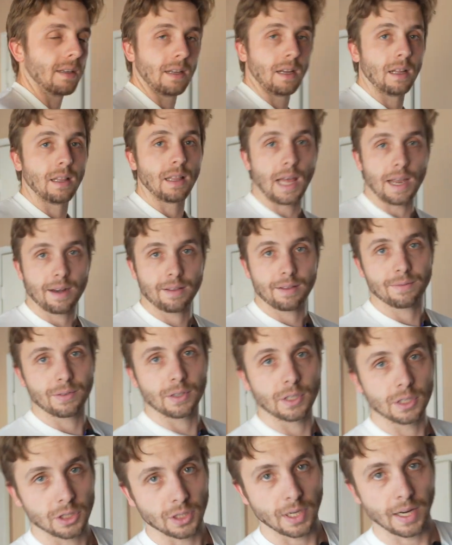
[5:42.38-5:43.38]
A lot of the
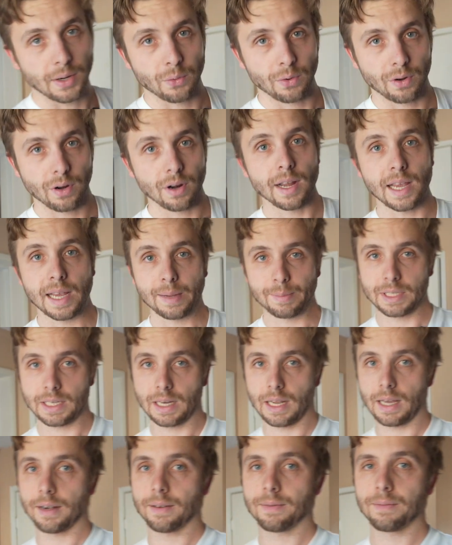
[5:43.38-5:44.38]
furniture I order on
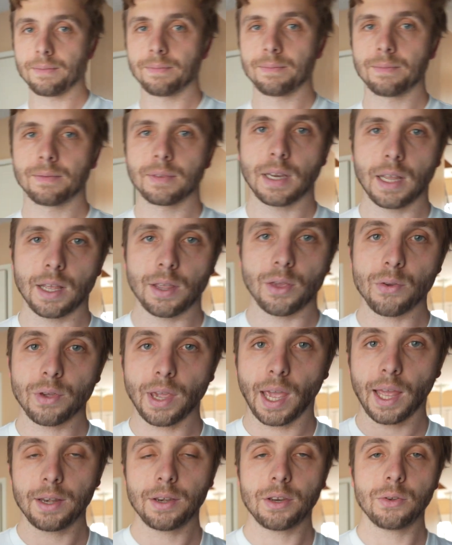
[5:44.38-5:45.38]
Amazon, and you
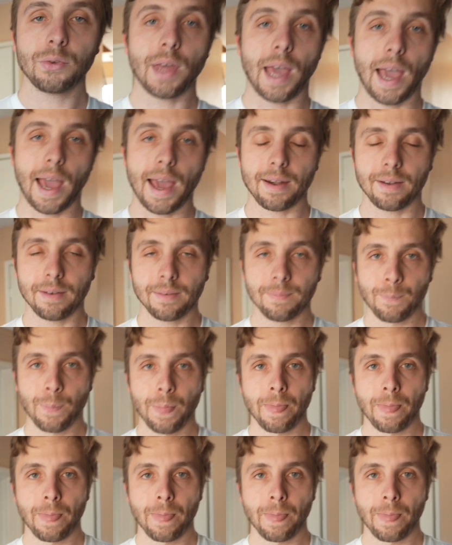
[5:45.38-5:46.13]
can do that,